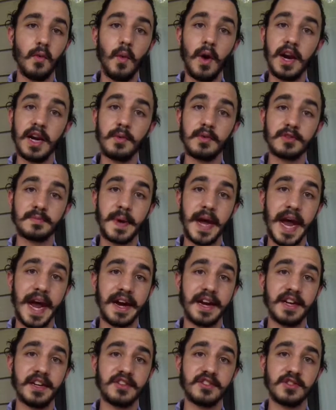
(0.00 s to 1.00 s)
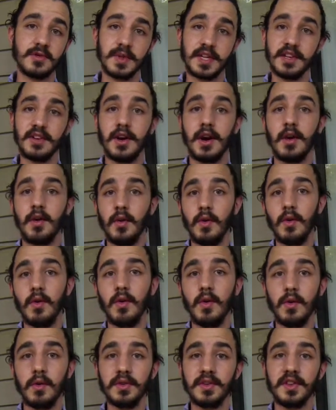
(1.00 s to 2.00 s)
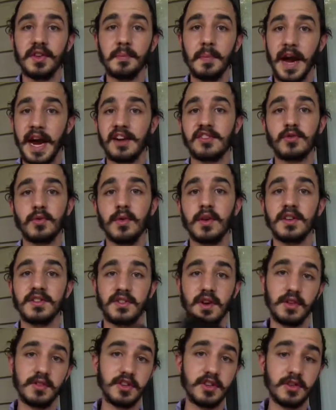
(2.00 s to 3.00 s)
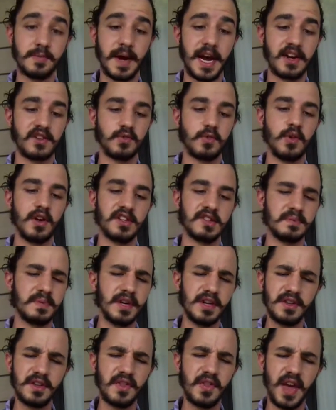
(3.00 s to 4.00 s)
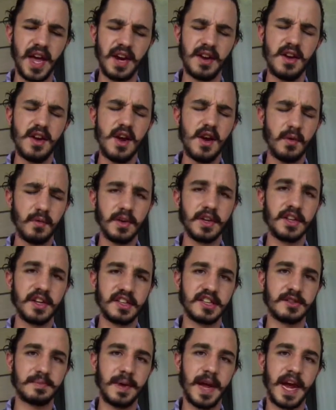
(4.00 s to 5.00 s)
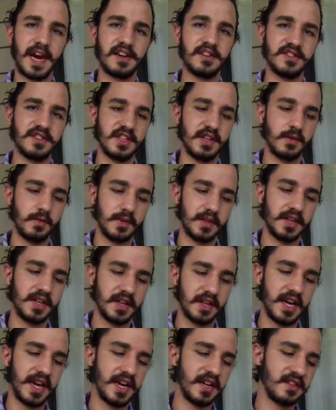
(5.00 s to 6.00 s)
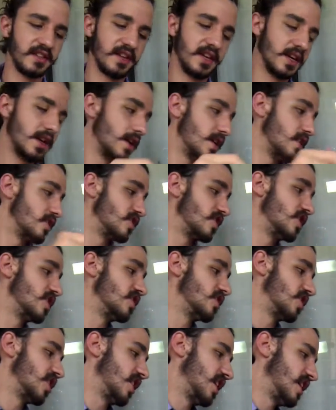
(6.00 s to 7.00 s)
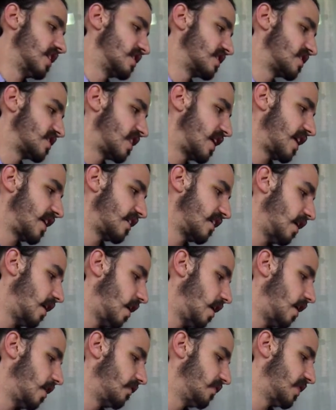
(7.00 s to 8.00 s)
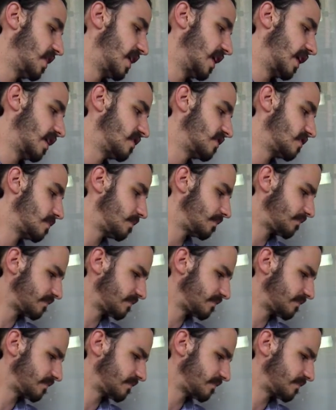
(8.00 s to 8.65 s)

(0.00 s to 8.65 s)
when it was packaged, so we can know how old the batch was or how new the batch was. But other than that, really like this packaging and really like the Shisha inside of it.